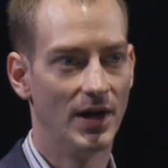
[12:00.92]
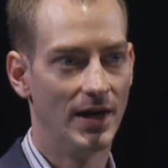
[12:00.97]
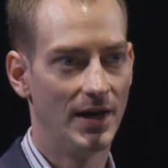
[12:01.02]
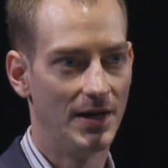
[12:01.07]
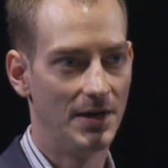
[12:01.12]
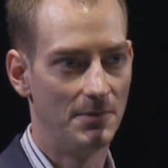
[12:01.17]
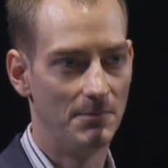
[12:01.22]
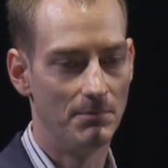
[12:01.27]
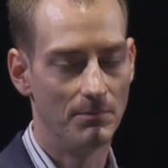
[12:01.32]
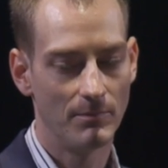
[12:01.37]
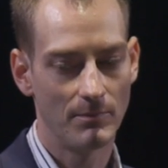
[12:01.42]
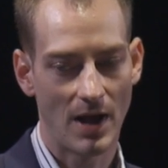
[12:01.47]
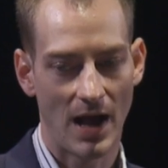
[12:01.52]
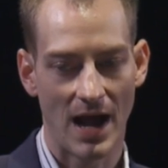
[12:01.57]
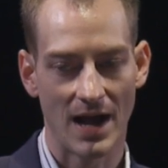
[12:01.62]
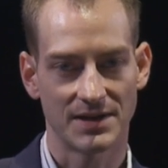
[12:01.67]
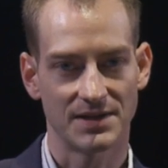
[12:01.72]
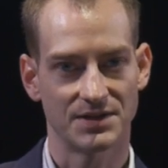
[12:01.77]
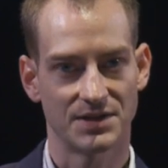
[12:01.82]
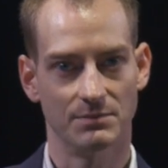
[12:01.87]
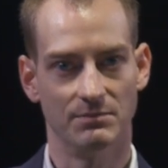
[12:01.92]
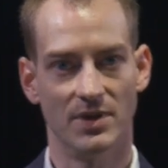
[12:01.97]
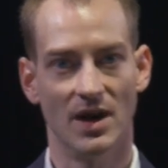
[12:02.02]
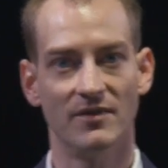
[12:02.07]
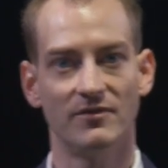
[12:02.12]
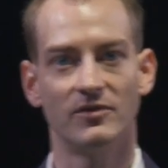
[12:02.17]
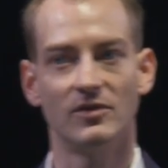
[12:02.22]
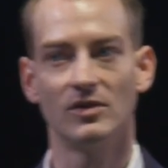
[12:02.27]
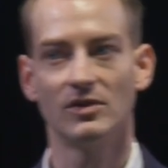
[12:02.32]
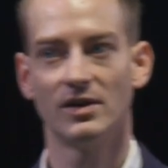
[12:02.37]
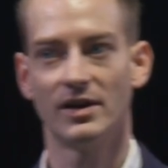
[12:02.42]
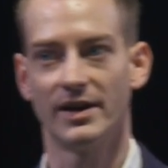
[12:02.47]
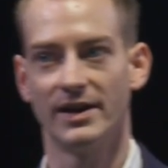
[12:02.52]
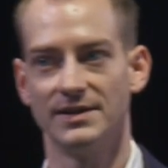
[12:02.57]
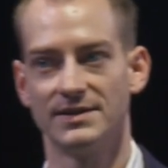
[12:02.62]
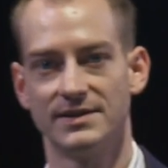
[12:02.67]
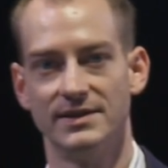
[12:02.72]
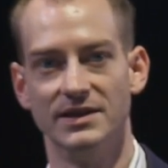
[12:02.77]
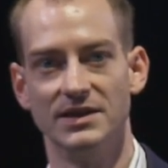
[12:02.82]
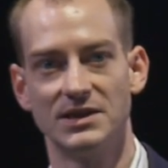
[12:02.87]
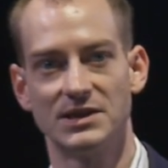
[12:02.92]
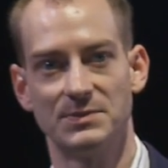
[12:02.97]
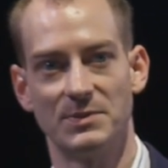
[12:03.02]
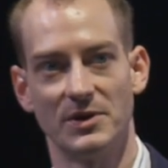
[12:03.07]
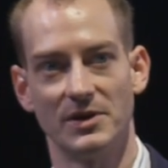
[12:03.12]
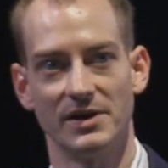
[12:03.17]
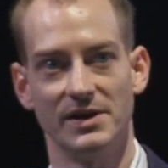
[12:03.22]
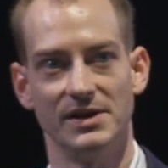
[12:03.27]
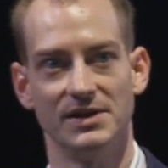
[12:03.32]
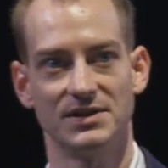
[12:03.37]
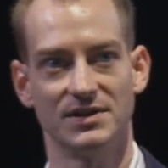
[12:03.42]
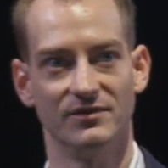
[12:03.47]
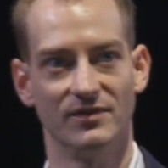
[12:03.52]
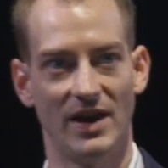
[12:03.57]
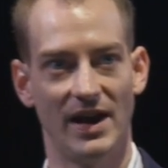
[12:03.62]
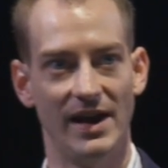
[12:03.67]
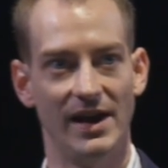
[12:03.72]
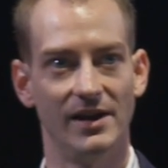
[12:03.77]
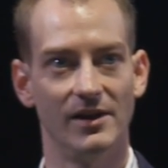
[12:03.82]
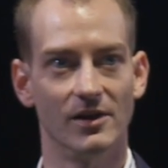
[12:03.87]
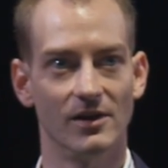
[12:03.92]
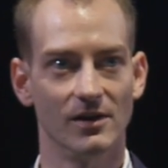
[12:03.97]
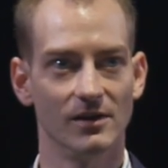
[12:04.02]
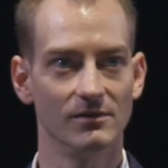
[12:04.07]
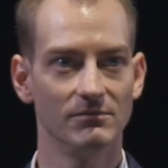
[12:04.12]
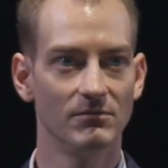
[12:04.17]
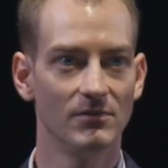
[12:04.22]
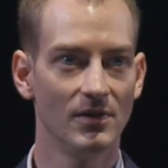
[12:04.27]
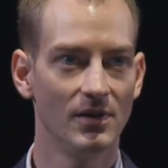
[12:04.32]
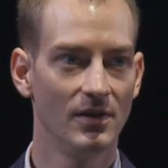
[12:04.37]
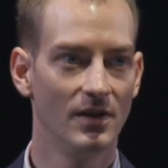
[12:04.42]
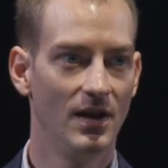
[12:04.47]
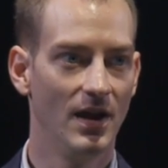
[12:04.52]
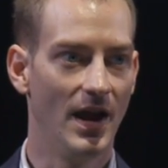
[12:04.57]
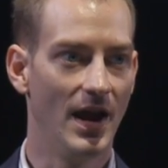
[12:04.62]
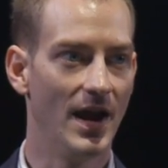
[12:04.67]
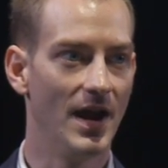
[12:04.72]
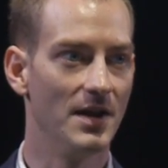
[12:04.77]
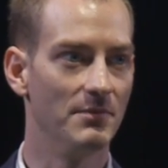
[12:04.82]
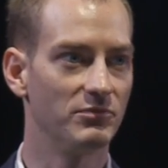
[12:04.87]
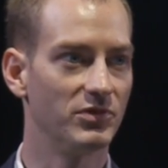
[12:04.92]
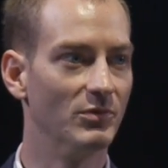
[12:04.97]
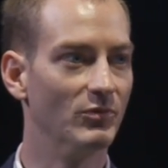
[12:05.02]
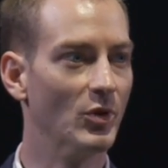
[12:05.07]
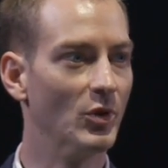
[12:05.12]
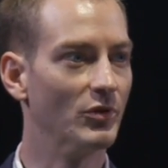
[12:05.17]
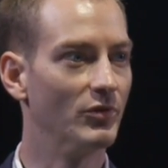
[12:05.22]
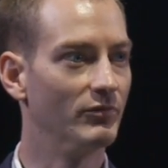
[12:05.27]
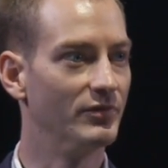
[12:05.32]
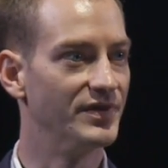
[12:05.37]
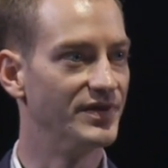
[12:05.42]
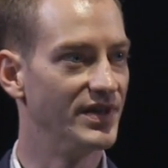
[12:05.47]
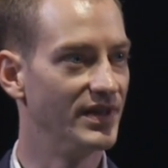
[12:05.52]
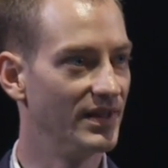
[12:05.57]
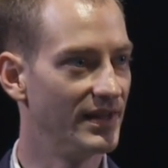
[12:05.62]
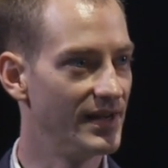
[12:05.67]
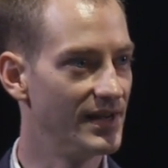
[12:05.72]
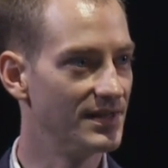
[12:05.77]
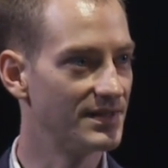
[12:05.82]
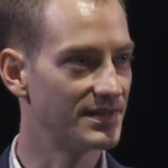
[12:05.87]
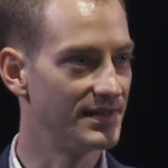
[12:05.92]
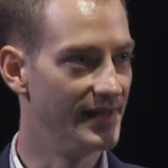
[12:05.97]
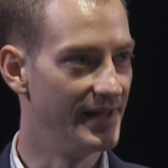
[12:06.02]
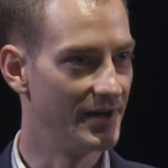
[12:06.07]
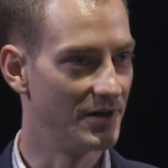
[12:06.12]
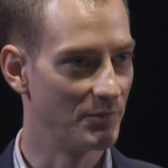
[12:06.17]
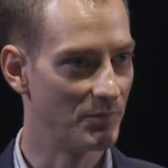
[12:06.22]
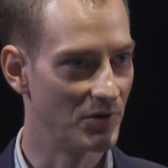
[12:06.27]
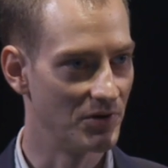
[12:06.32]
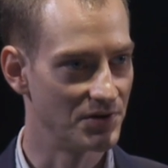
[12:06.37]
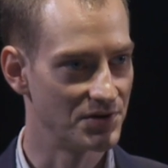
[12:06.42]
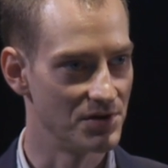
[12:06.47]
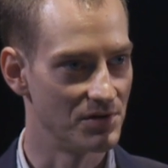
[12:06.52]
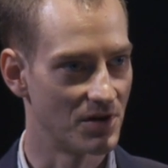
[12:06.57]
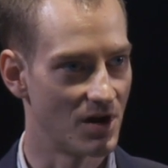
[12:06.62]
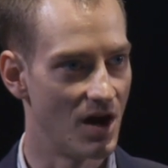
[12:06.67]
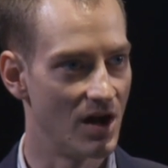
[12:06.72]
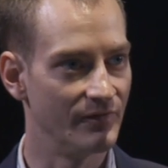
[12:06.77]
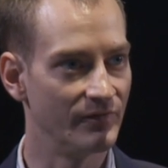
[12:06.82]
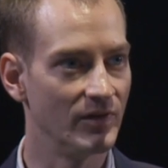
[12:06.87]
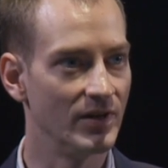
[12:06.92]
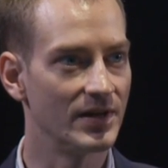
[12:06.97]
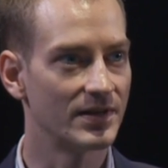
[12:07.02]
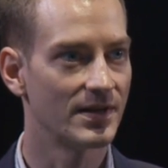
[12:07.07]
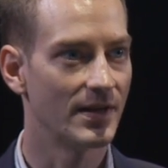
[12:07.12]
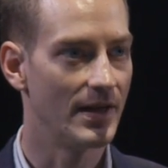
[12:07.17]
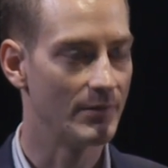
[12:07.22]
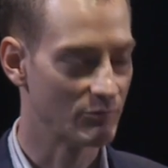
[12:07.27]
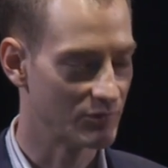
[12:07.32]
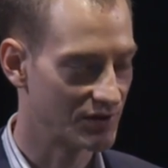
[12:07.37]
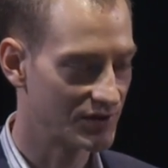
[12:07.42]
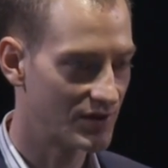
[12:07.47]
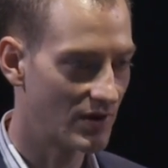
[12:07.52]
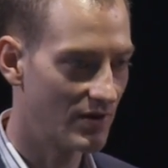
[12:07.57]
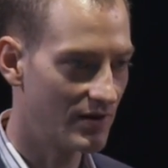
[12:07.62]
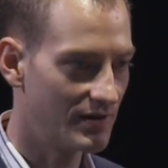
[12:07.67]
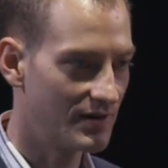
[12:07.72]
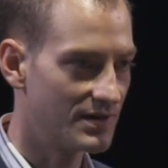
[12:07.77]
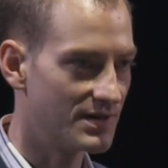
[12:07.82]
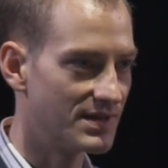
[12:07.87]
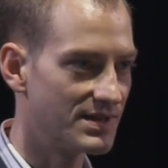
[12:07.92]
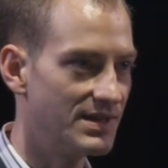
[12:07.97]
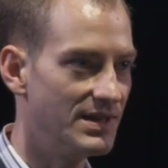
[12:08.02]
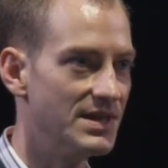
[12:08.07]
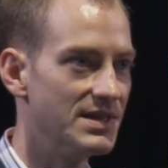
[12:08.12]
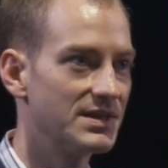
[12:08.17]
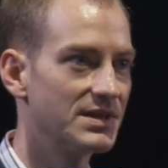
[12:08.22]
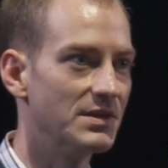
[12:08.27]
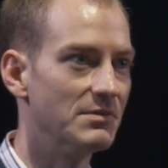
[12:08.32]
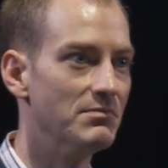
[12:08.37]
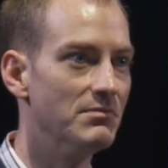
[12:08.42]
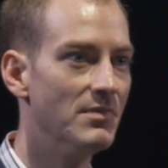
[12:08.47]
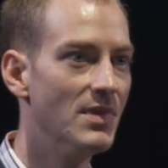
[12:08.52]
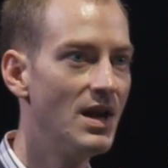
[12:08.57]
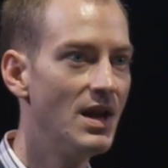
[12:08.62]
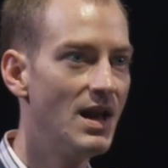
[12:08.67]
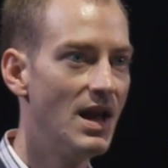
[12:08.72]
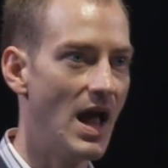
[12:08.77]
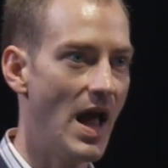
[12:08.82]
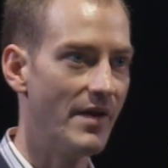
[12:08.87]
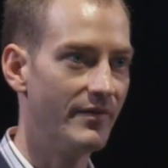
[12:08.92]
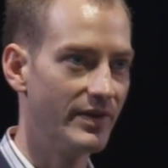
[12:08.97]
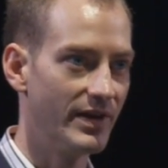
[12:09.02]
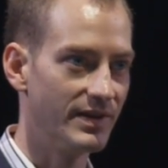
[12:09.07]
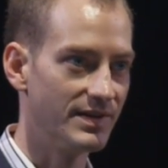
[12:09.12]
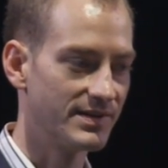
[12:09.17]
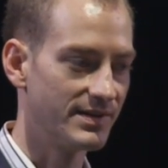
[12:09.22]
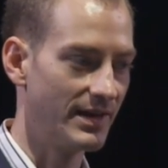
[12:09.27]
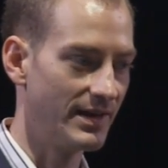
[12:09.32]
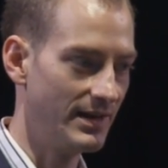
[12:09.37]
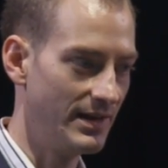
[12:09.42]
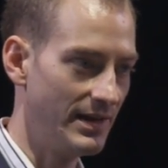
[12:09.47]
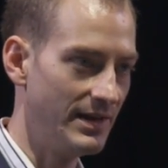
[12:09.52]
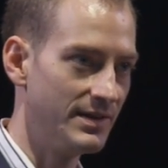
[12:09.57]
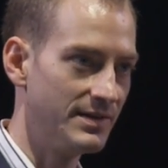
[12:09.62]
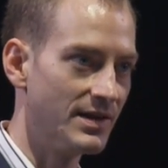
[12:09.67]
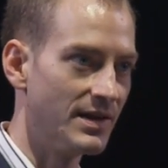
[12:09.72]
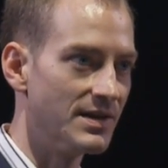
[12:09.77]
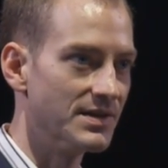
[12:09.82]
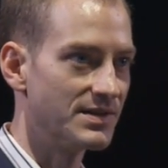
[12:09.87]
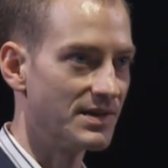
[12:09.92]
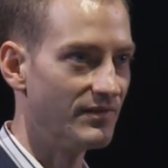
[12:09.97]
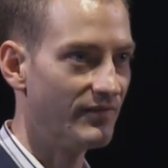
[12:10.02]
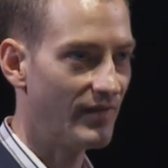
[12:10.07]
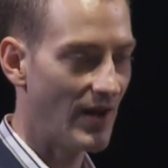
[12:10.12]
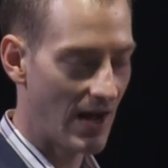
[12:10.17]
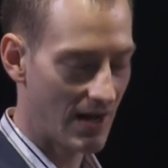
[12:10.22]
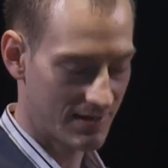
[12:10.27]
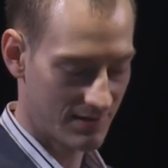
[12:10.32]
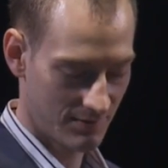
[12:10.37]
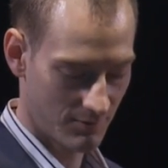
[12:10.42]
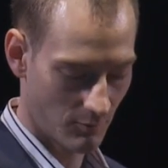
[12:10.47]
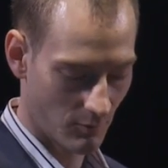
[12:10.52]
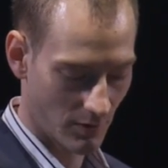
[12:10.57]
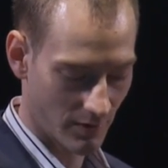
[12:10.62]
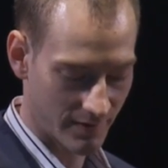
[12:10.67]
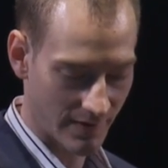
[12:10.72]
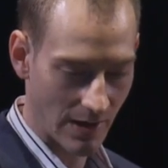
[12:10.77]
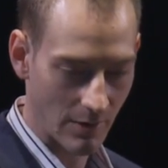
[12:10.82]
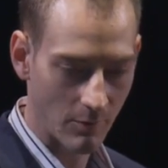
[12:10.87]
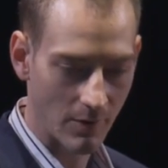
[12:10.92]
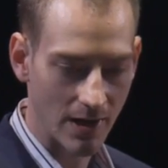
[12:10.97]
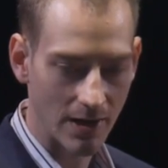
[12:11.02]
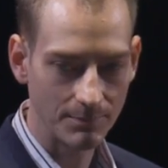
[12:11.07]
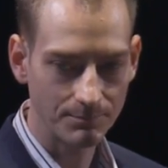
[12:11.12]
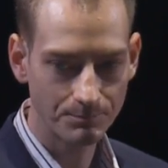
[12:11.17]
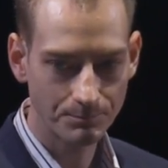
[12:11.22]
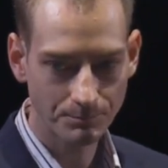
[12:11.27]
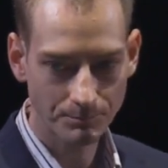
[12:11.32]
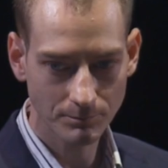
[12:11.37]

um, act as a buffer against the experience of anger and promote resilience to interpersonal conflict, and we're starting to see some evidence that it does, in fact, work that way.